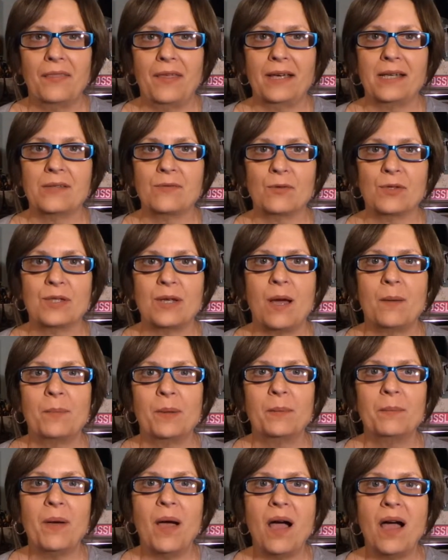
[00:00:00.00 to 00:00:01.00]
Thanks for
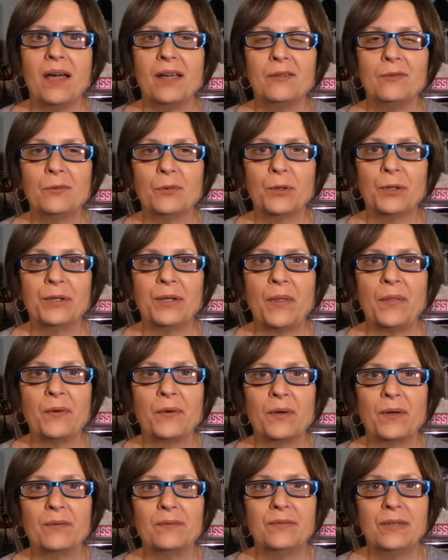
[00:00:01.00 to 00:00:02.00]
stopping by for
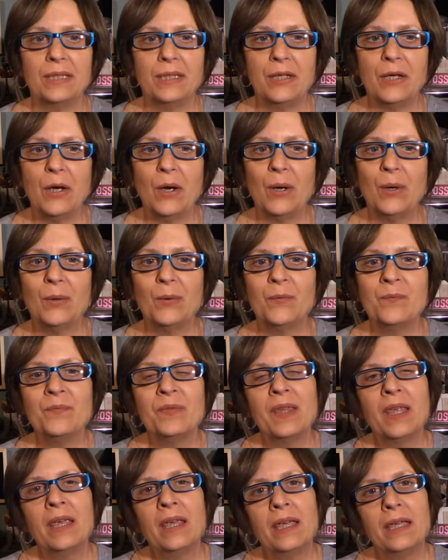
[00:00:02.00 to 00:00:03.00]
another video.
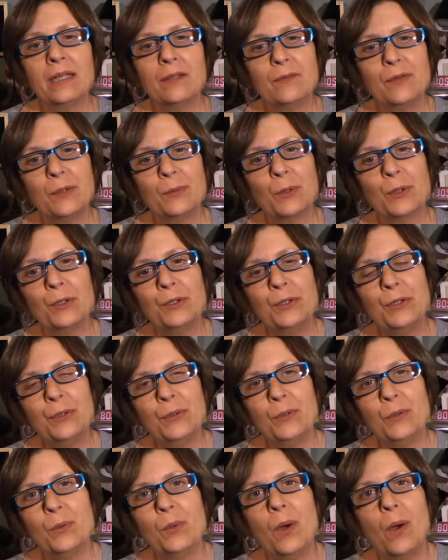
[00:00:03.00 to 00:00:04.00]
And if you are
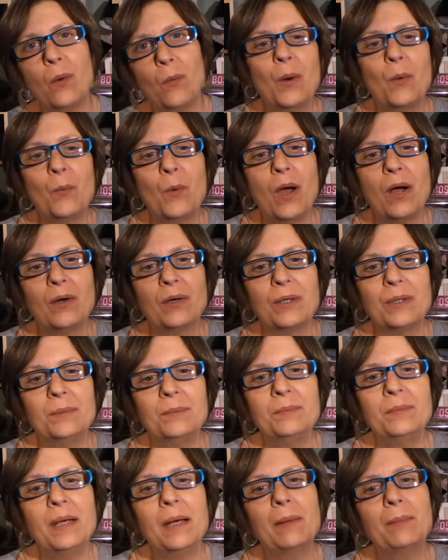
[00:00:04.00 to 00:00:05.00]
new,
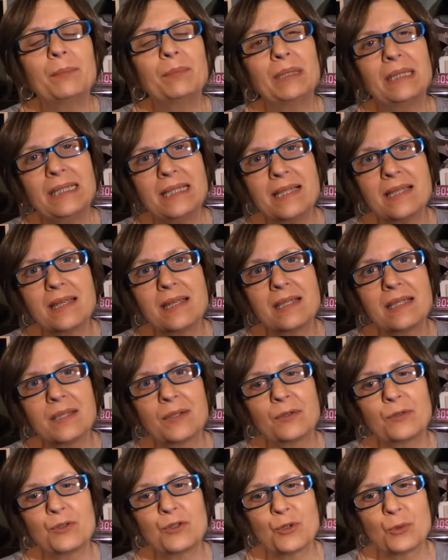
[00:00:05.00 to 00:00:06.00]
welcome. Please
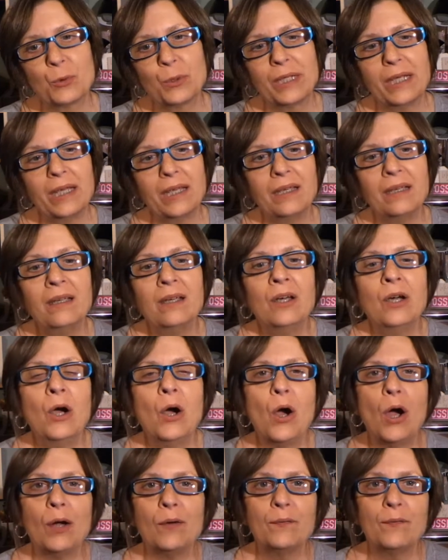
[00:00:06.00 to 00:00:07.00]
consider joining
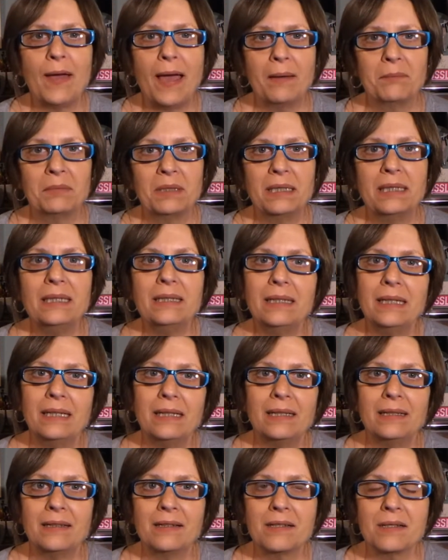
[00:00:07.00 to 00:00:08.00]
our family and
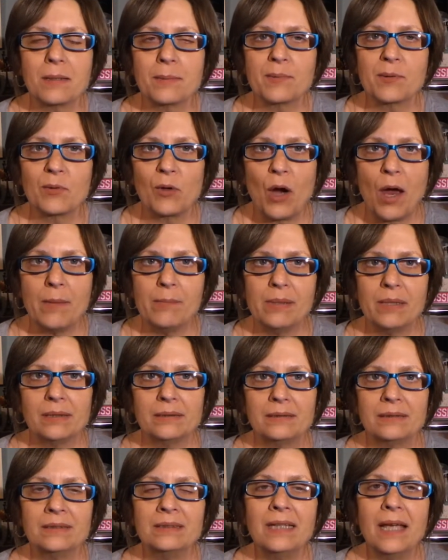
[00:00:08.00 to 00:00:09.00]
hitting the subscribe
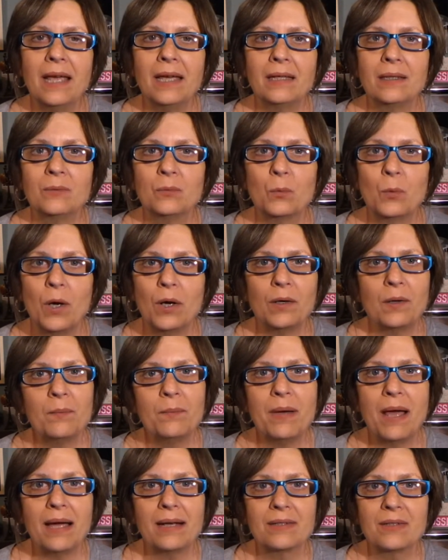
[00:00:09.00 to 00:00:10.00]
button and welcome
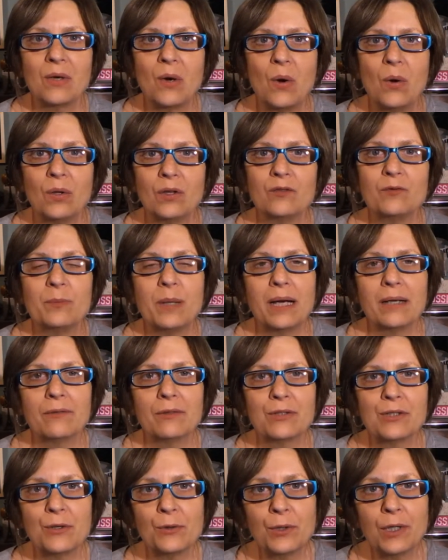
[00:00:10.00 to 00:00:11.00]
back to all of my
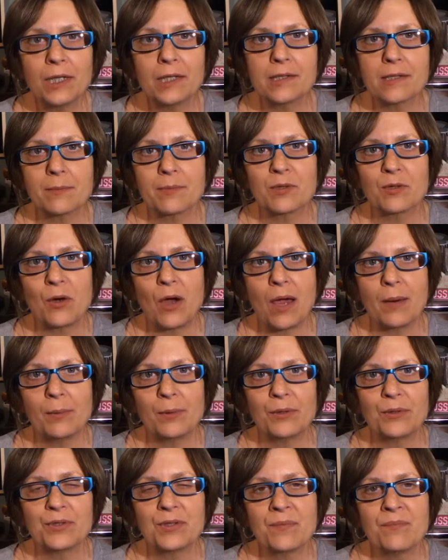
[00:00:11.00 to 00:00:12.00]
returning
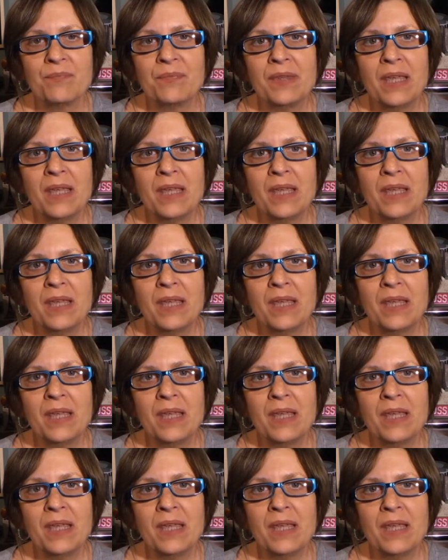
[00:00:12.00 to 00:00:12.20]
subscribers.